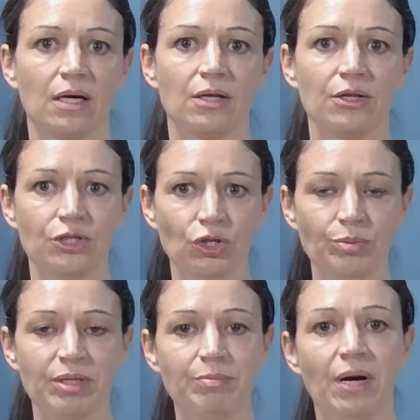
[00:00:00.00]
The
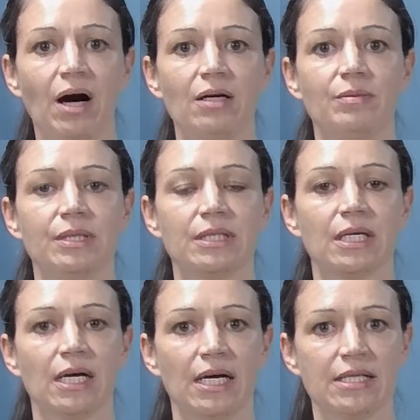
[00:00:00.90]
European Parliament
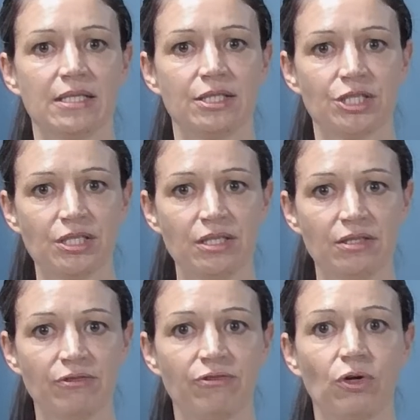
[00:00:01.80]
has a
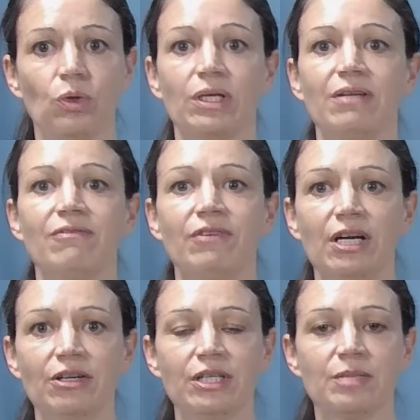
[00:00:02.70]
legislative role in
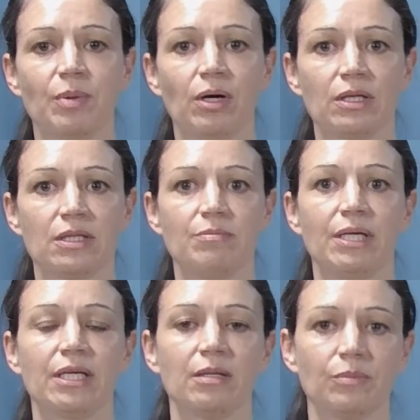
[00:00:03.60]
various
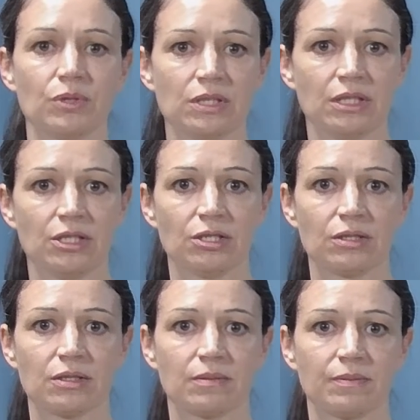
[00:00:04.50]
policy-making
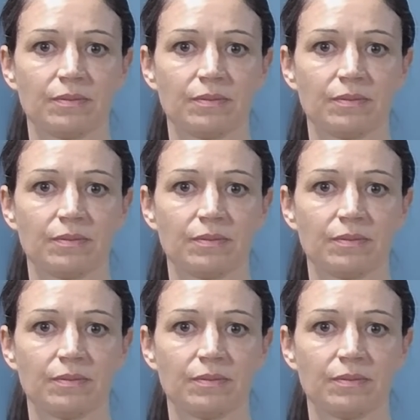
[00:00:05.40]
procedures.